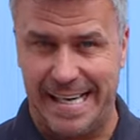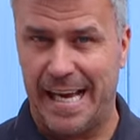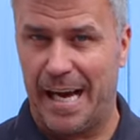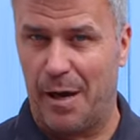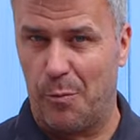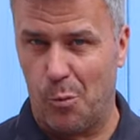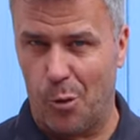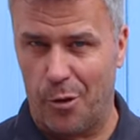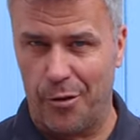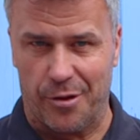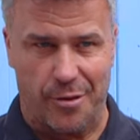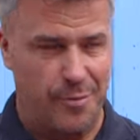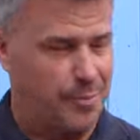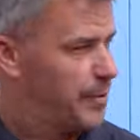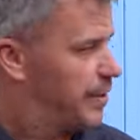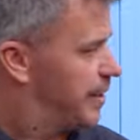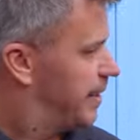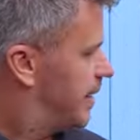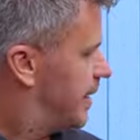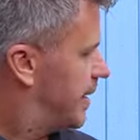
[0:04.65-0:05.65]
and one of them
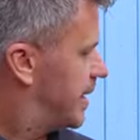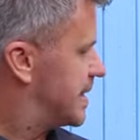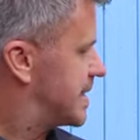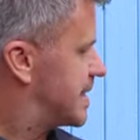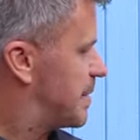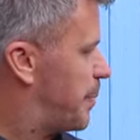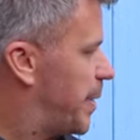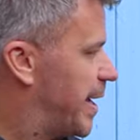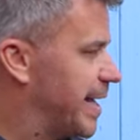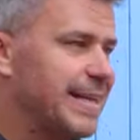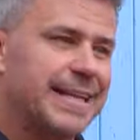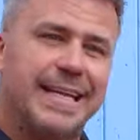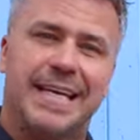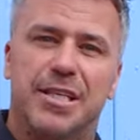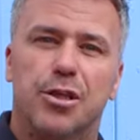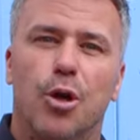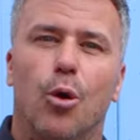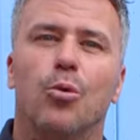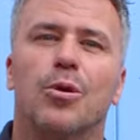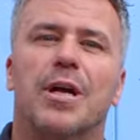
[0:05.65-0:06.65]
is to paint
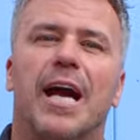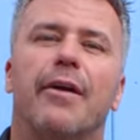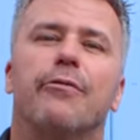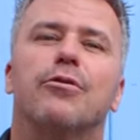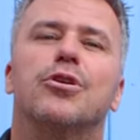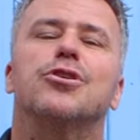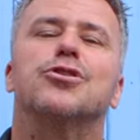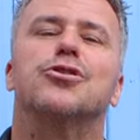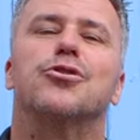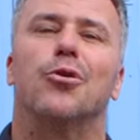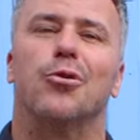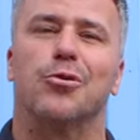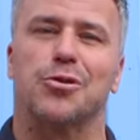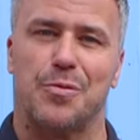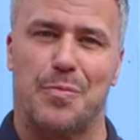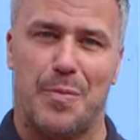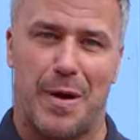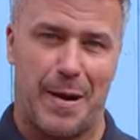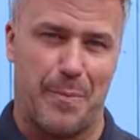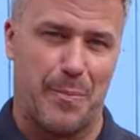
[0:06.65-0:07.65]
these old garage doors
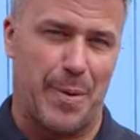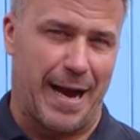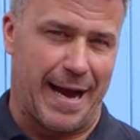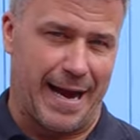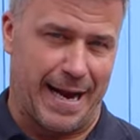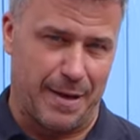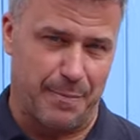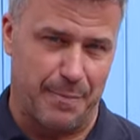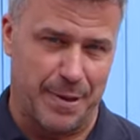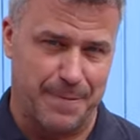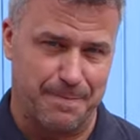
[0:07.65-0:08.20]
of mine behind